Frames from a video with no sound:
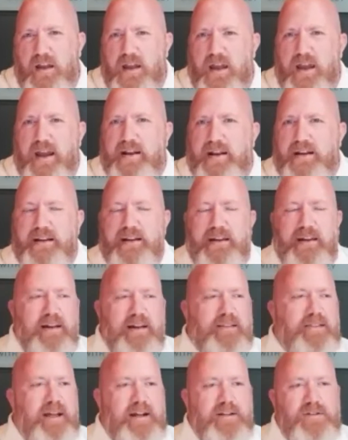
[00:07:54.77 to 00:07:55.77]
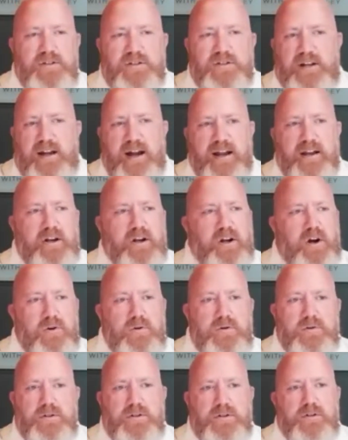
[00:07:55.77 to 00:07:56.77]
And again, that just kind of
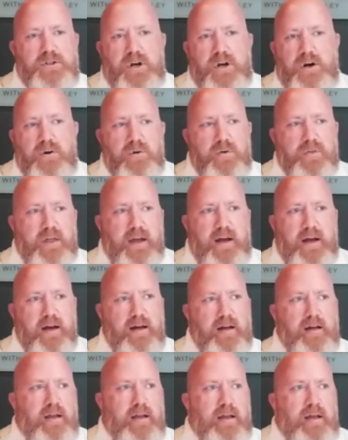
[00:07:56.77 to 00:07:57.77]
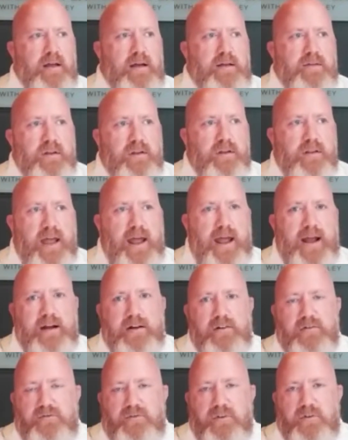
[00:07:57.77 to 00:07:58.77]
goes to show the lack
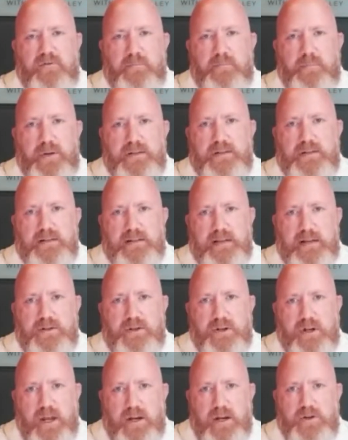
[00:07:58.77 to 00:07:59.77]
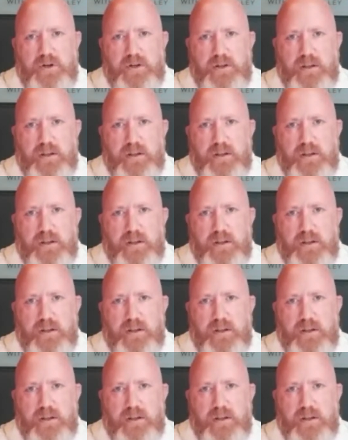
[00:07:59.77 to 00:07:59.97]
of business education